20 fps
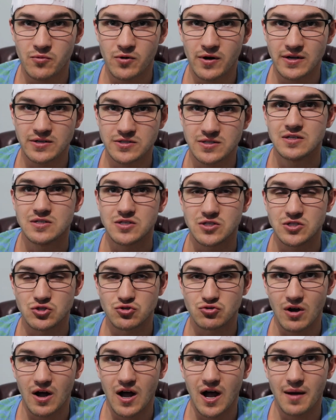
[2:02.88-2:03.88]
rates to
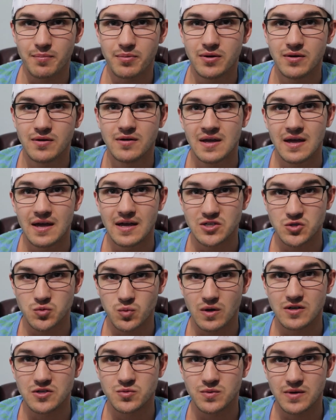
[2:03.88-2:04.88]
drop as
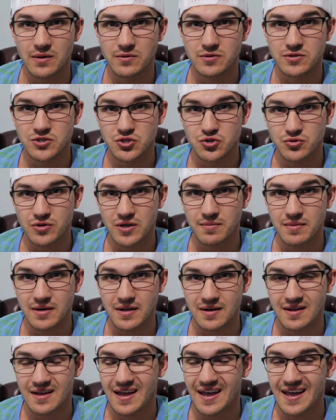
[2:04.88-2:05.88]
well as when I was
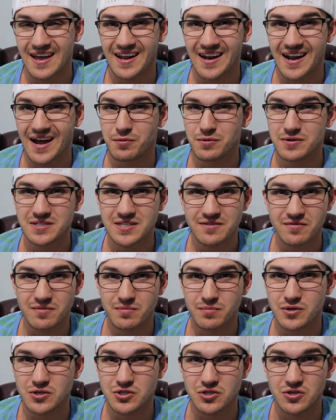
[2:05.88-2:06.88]
streaming. And I wasn't even
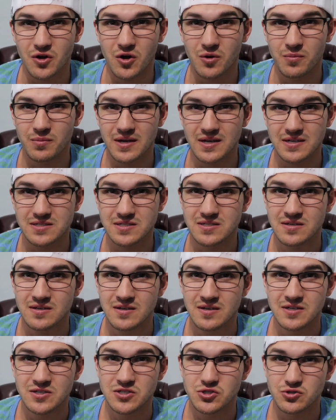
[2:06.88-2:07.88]
pushing OBS
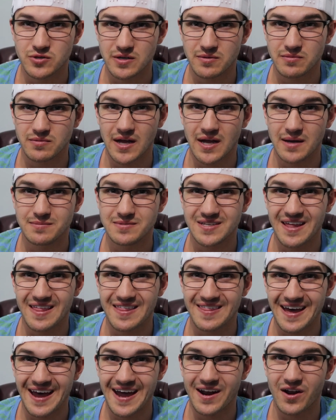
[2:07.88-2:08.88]
Streamlabs
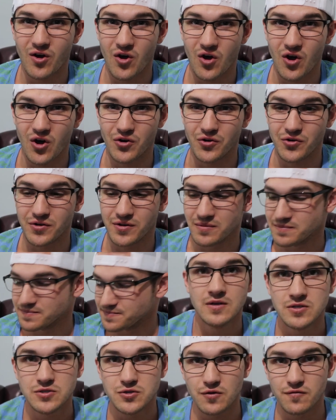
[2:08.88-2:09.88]
that hard.
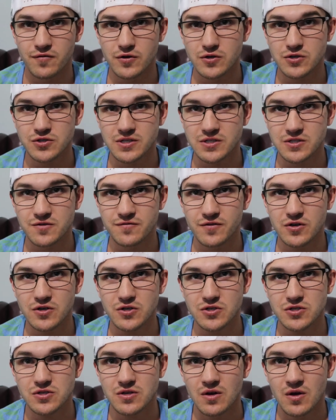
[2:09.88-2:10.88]
So first things
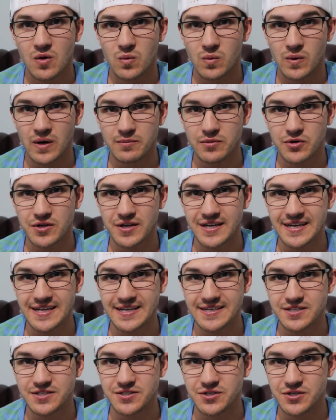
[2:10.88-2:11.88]
first, what I'm gonna
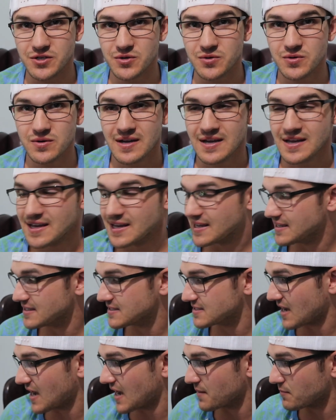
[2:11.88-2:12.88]
need to do is
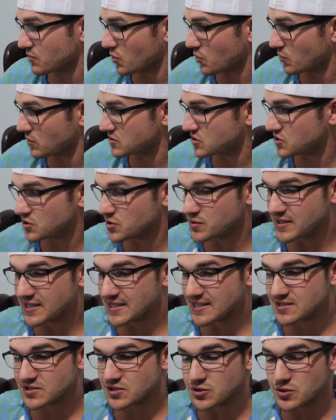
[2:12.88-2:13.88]
I'm going to
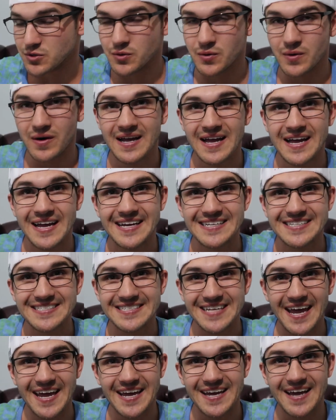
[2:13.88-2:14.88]
need to
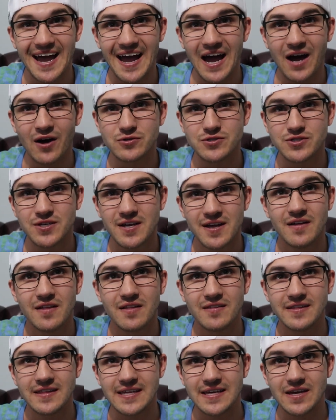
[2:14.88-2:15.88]
take out
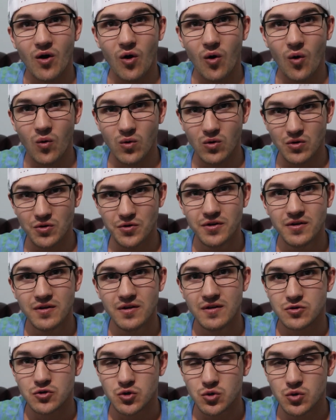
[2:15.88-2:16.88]
the old
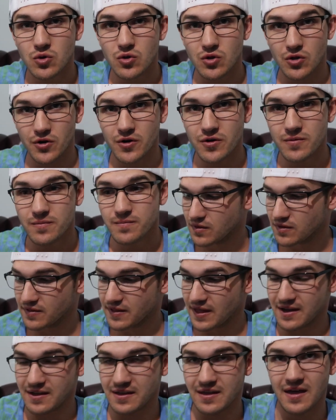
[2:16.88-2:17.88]
cooler
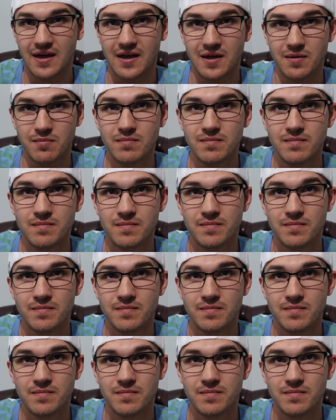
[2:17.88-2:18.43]
that came